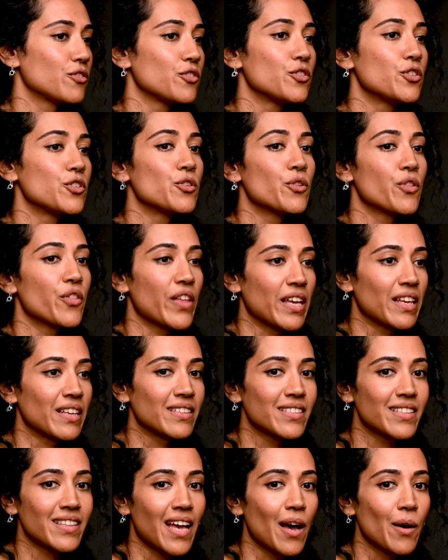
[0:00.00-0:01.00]
do
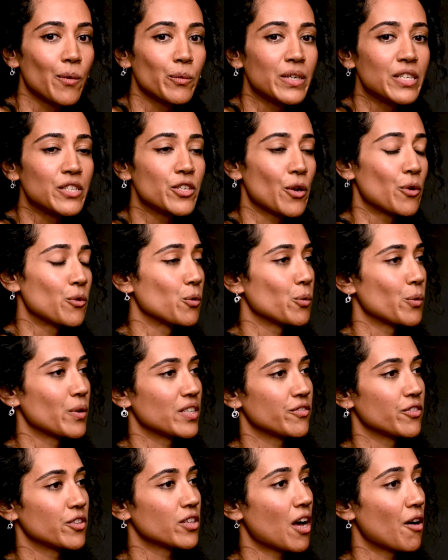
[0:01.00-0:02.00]
things that we don't
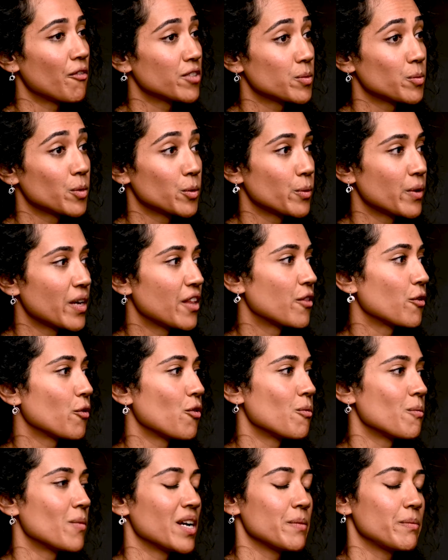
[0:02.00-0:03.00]
always feel comfortable with
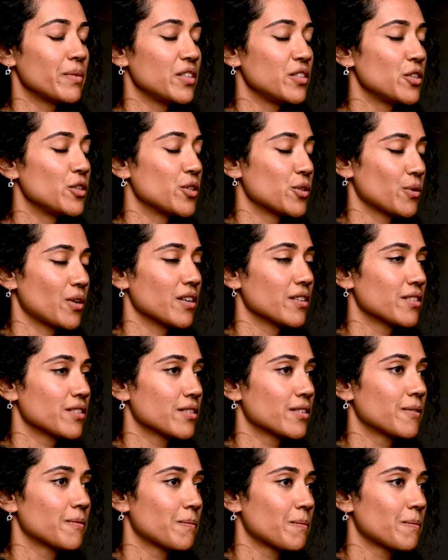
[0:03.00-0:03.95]
or might be new to us.